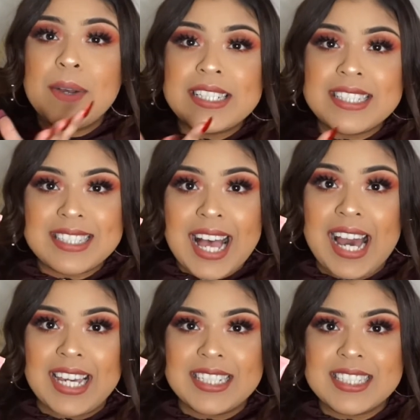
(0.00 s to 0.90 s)

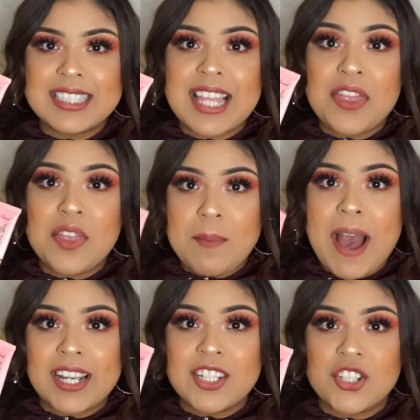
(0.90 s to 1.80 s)
Besides the
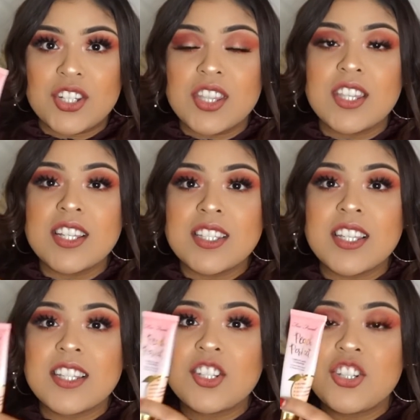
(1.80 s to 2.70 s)
packaging, this
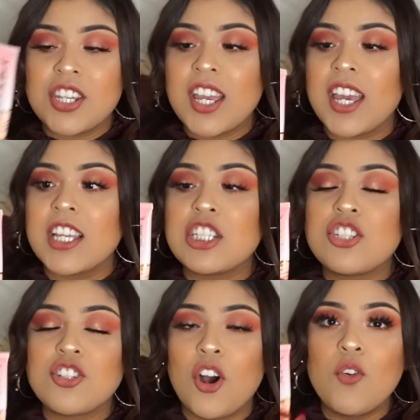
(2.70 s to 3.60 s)
shit is
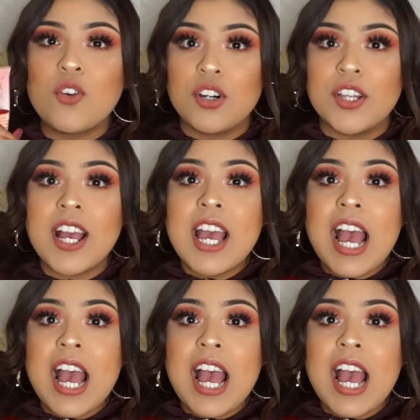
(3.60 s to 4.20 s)
so good,